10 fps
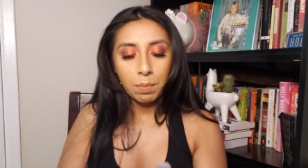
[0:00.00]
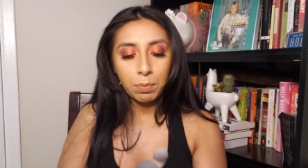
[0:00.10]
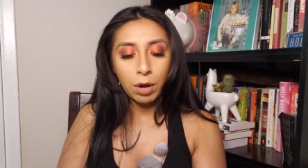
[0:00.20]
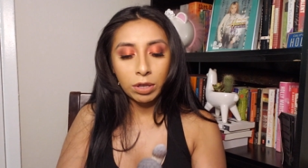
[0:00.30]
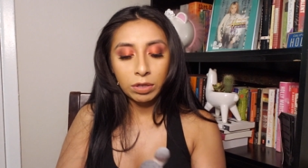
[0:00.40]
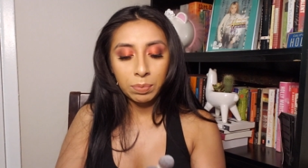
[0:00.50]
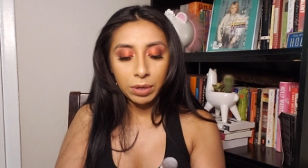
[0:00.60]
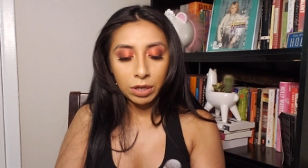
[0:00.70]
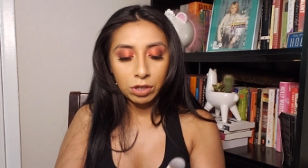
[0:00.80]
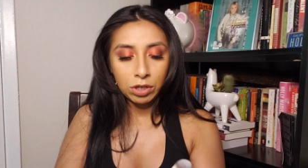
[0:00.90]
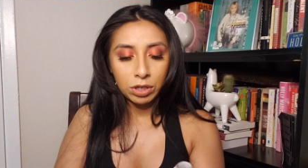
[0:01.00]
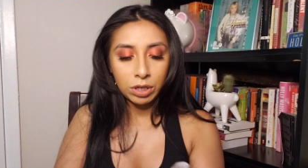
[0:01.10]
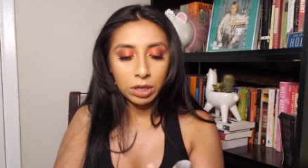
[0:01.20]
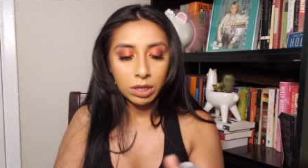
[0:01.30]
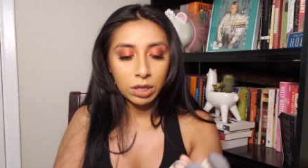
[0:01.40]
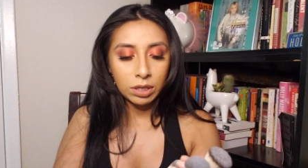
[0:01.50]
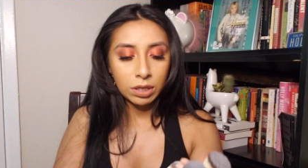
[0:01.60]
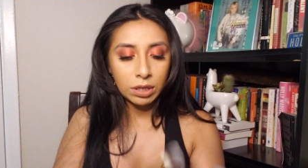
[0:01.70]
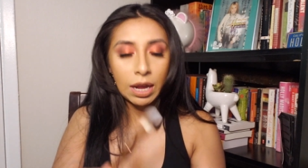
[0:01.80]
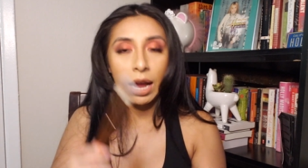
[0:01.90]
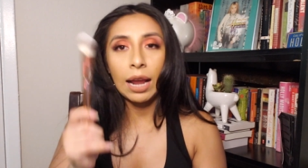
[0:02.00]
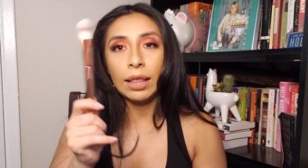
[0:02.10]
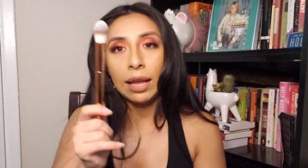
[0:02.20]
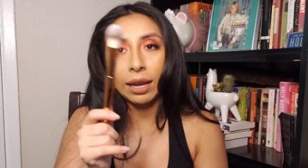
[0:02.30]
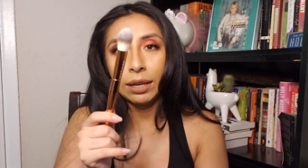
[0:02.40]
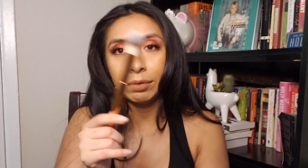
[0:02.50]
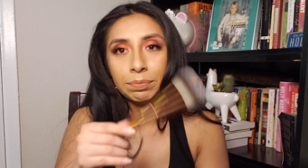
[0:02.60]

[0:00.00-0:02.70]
bronze blush, and this is a highlight.